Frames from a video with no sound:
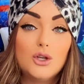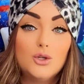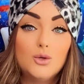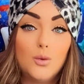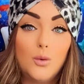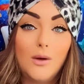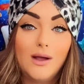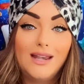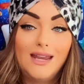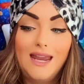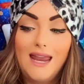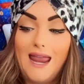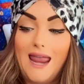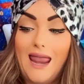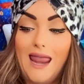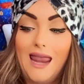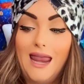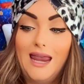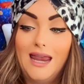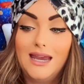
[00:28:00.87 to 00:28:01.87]

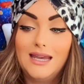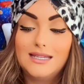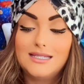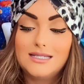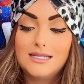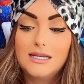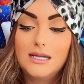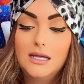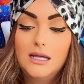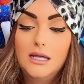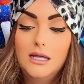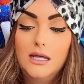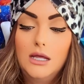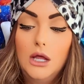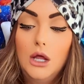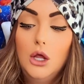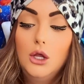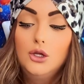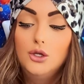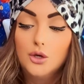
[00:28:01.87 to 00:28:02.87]
28.
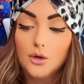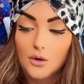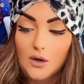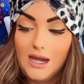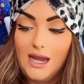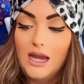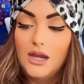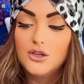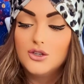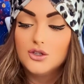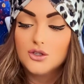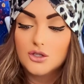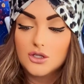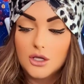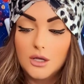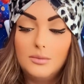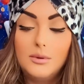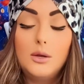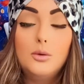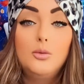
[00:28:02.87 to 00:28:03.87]
Your angels
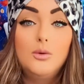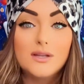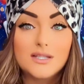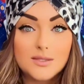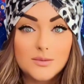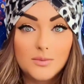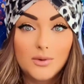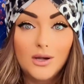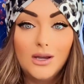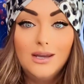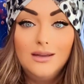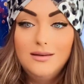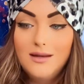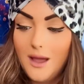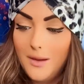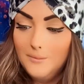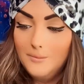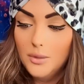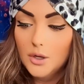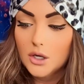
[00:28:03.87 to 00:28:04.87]
could be whispering
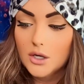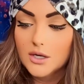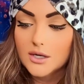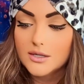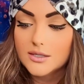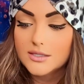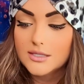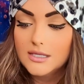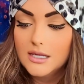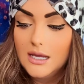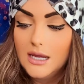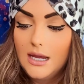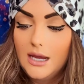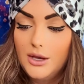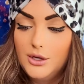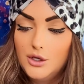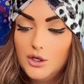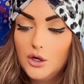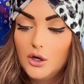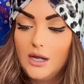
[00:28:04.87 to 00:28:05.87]
numbers
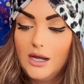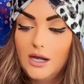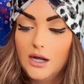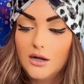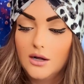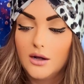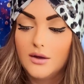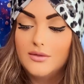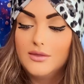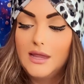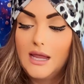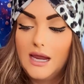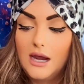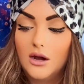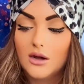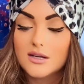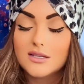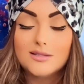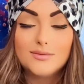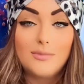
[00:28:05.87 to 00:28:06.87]
in your ear. They
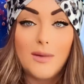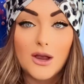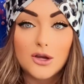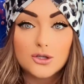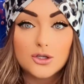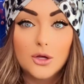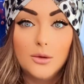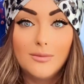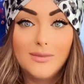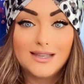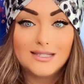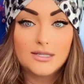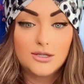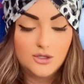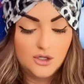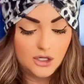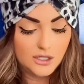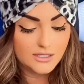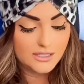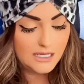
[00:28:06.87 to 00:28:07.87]
are special
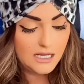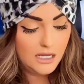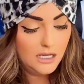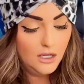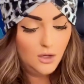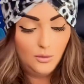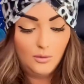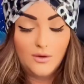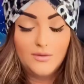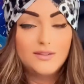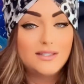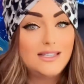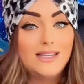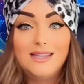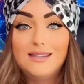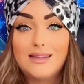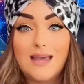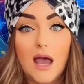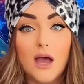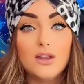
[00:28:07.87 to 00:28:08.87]
messages. We've
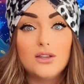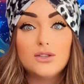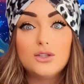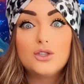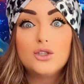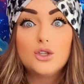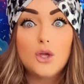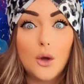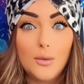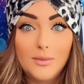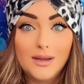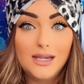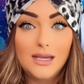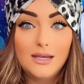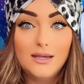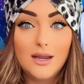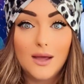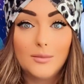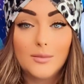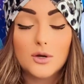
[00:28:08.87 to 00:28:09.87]
seen that. So many
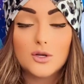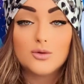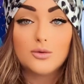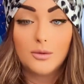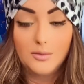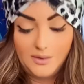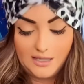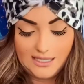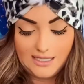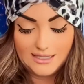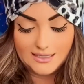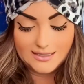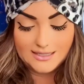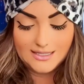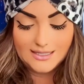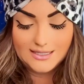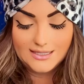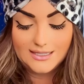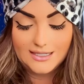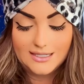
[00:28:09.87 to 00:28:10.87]
numbers repeating.
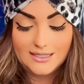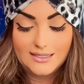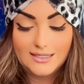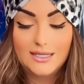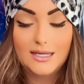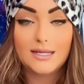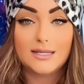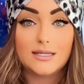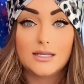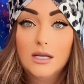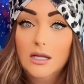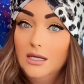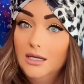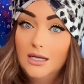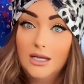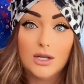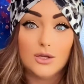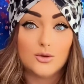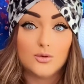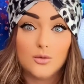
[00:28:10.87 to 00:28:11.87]
666
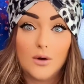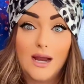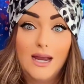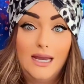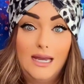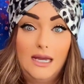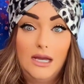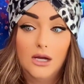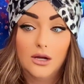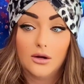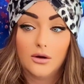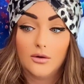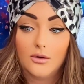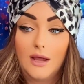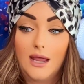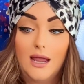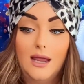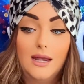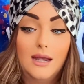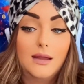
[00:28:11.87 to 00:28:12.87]
is right here,
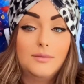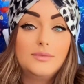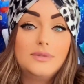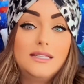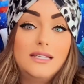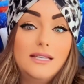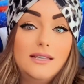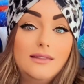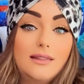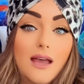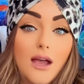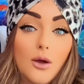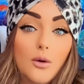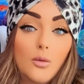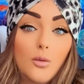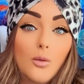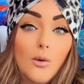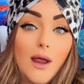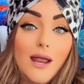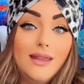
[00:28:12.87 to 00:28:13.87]
okay? And I'm seeing that
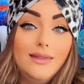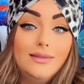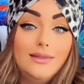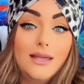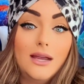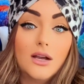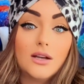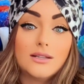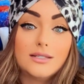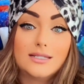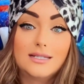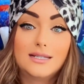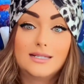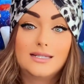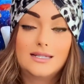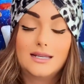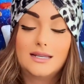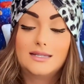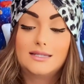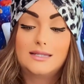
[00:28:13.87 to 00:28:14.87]
right there,
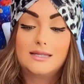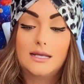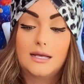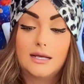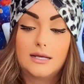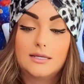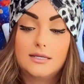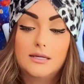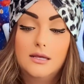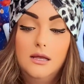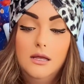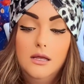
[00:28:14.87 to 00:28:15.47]
666.